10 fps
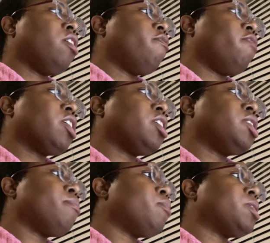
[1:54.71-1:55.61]

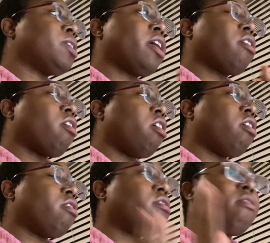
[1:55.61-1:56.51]
veganism was like
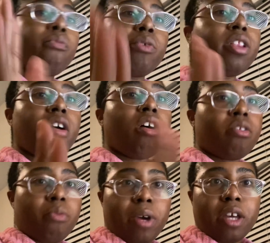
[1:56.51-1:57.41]
really all
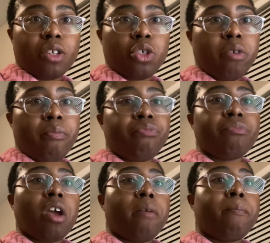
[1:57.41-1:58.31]
the rage,
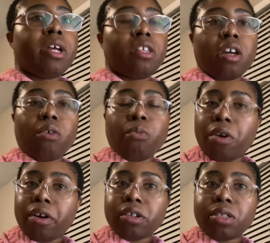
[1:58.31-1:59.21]
but there
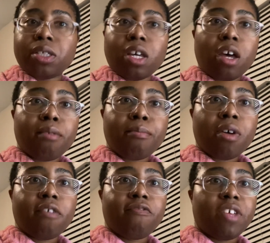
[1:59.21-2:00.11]
were some
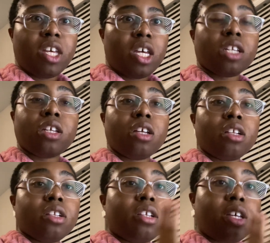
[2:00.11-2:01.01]
vegan
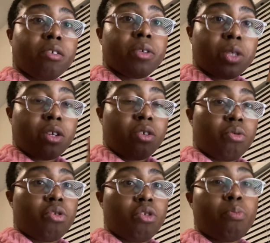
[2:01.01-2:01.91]
leaders on
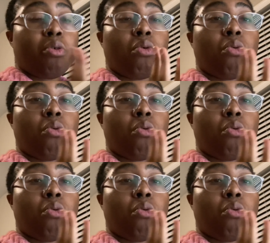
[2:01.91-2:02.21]
YouTube who